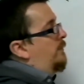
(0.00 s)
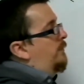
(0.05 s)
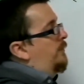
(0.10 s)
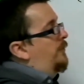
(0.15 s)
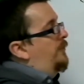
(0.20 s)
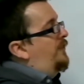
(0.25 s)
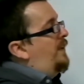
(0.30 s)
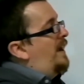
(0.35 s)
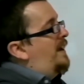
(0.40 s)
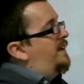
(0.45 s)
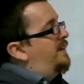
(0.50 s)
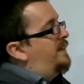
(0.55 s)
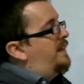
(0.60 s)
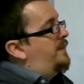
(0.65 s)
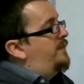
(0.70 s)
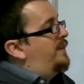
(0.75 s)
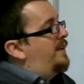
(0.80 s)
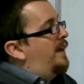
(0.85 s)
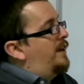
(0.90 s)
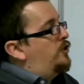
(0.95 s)
standard
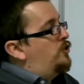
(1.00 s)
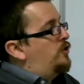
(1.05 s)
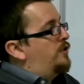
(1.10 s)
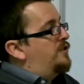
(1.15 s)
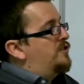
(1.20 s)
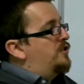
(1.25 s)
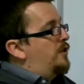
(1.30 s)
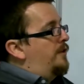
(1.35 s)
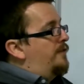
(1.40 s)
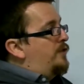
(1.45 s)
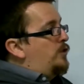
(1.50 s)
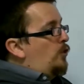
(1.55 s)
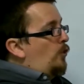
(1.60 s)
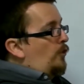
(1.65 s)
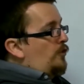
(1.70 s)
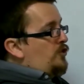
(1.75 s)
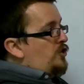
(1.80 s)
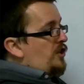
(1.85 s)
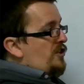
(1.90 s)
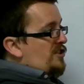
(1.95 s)
deviation. So if
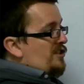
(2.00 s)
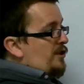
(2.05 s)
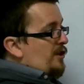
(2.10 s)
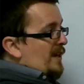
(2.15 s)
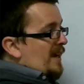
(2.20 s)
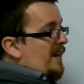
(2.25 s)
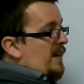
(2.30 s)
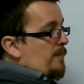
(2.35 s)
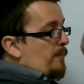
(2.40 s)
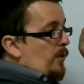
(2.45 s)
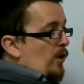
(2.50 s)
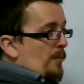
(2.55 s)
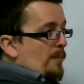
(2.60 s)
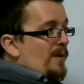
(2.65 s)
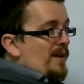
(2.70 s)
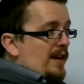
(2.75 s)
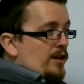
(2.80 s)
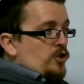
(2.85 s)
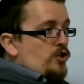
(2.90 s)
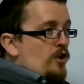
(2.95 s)
you're just looking at a
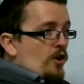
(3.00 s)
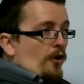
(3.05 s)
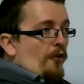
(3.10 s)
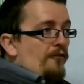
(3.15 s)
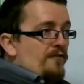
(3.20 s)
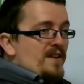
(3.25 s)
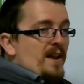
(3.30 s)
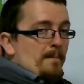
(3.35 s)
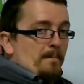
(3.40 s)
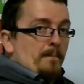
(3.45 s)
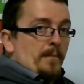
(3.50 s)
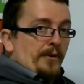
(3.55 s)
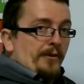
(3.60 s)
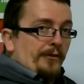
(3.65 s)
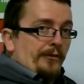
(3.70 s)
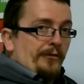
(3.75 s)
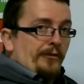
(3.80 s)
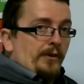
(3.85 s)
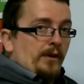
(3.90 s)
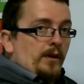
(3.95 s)
population of
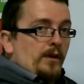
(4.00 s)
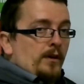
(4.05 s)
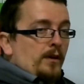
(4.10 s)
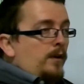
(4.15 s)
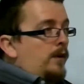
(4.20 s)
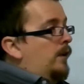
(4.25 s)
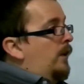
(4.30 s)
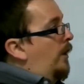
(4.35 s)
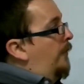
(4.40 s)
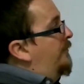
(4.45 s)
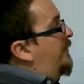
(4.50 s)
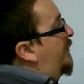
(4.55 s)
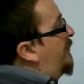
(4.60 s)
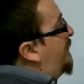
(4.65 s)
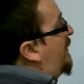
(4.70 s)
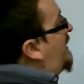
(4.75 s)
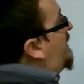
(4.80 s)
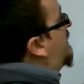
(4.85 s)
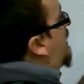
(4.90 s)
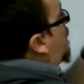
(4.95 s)
numbers, of distinct